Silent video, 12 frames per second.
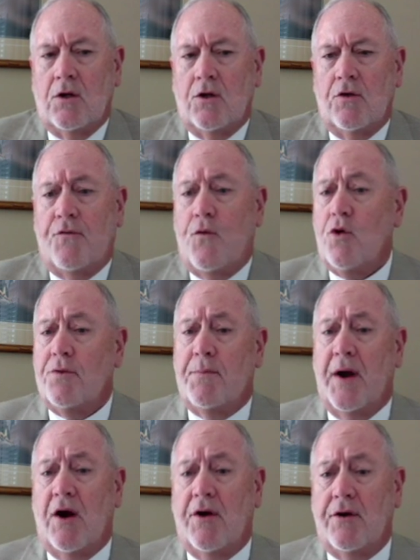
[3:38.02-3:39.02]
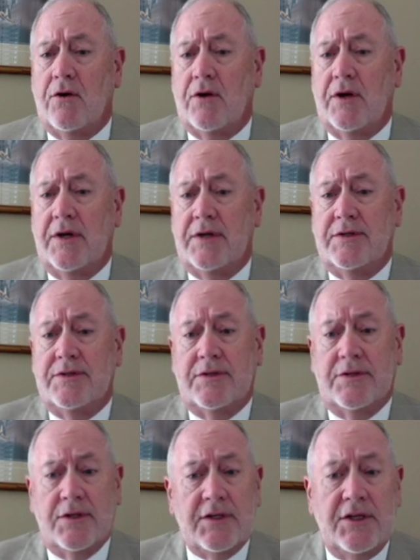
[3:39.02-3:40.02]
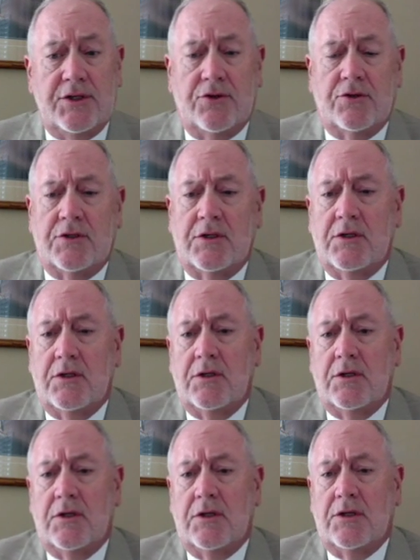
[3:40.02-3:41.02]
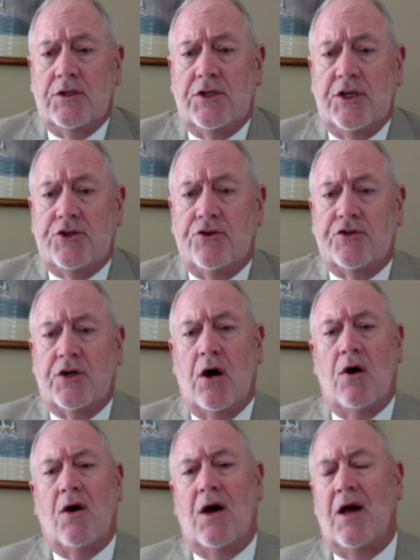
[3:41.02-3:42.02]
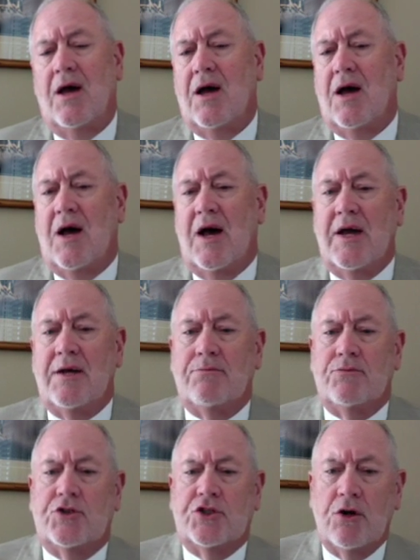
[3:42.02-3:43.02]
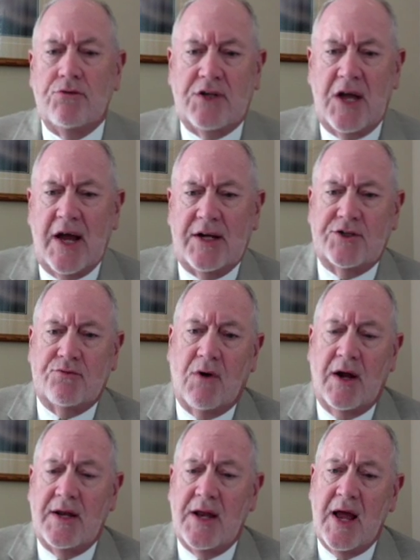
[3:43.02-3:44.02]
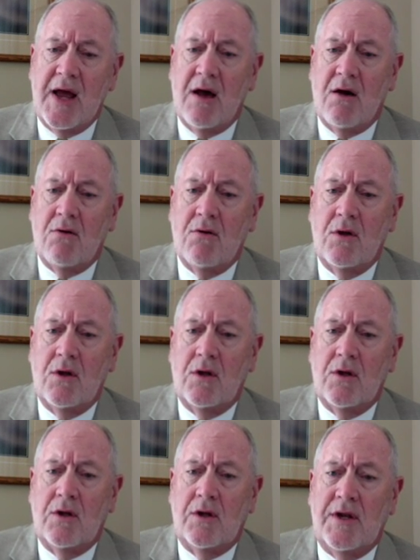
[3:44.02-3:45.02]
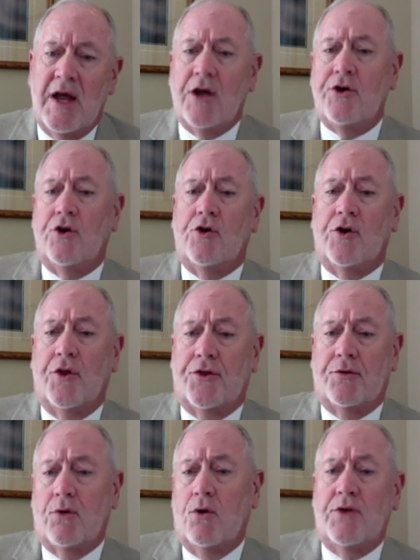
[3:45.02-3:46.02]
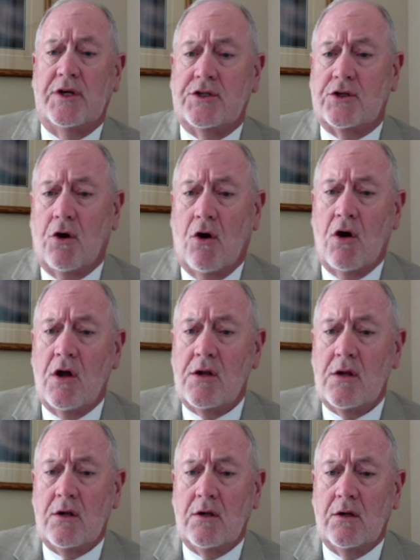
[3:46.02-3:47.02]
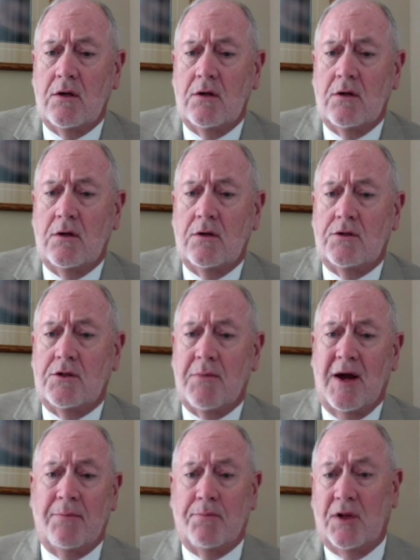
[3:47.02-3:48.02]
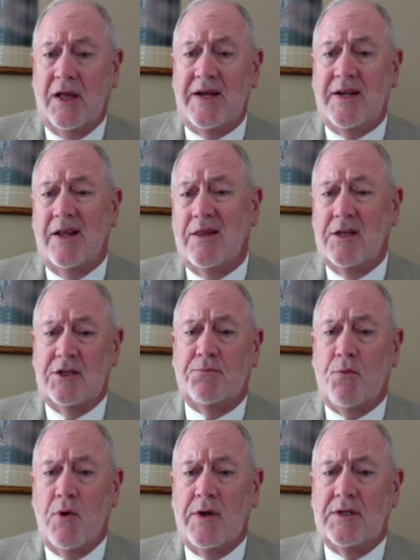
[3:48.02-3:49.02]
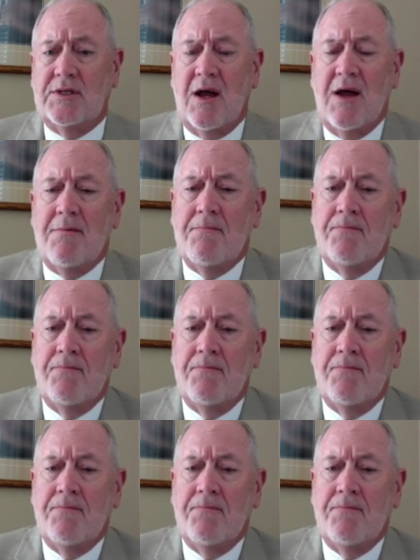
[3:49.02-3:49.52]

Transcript: The fourth barrier is the teachers. Teachers go, I am so taxed right now. Now you're going to throw this on to my plate at this point in time?